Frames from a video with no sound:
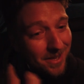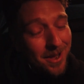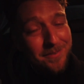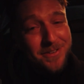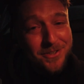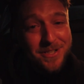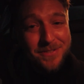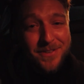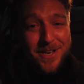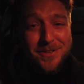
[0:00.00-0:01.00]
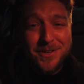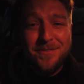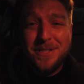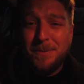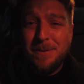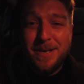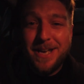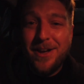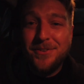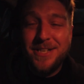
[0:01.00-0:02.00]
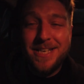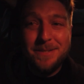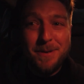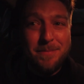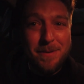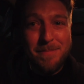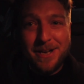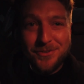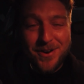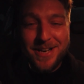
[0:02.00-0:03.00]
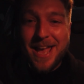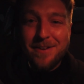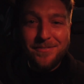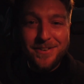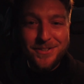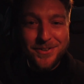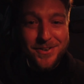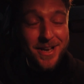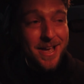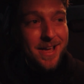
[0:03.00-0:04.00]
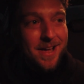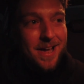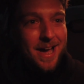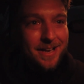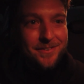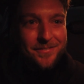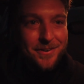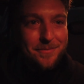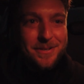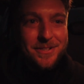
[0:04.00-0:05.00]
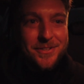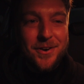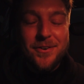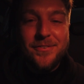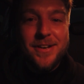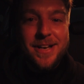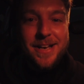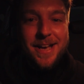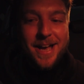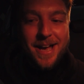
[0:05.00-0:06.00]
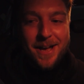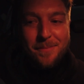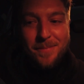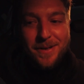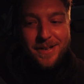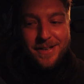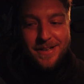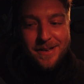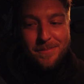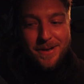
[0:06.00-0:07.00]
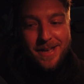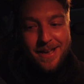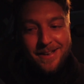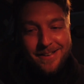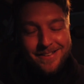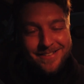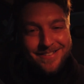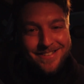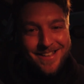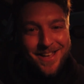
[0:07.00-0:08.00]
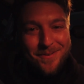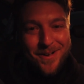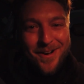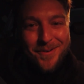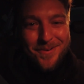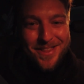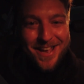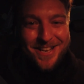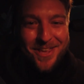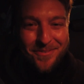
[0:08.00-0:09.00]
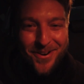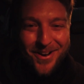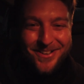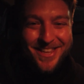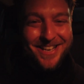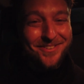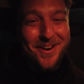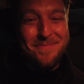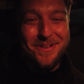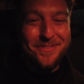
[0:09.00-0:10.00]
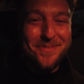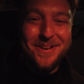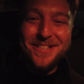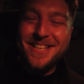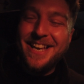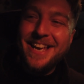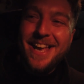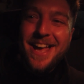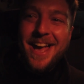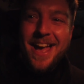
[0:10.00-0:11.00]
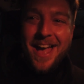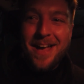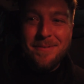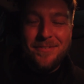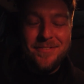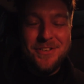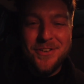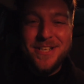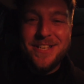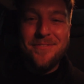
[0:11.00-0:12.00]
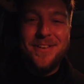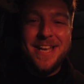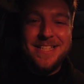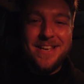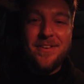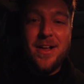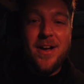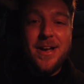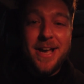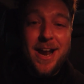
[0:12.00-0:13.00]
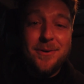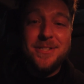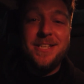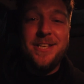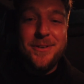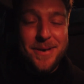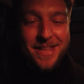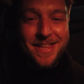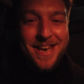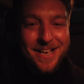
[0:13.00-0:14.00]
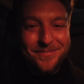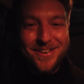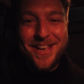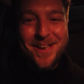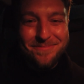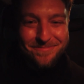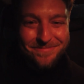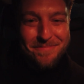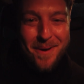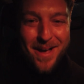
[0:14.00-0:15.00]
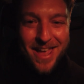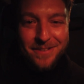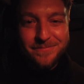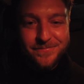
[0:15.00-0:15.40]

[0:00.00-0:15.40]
I hope you've enjoyed this video. Sorry if it's been a bit chaotic. It's been a bit mad trying to get everything done and film and stuff. But yeah, here we are. We're at the end of the vlog. Thanks very much for watching it. If you've enjoyed it, don't forget to give it a like. And I'll see you in the next video. Bye.